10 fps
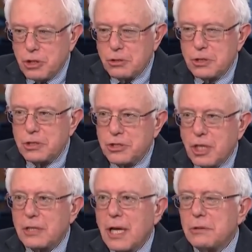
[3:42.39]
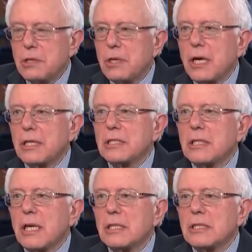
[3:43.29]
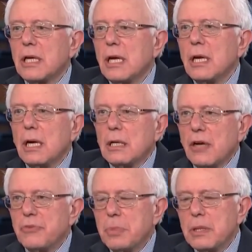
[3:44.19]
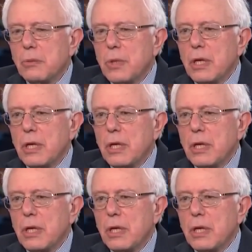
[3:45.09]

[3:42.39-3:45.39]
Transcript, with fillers: chose to shut down the United States government.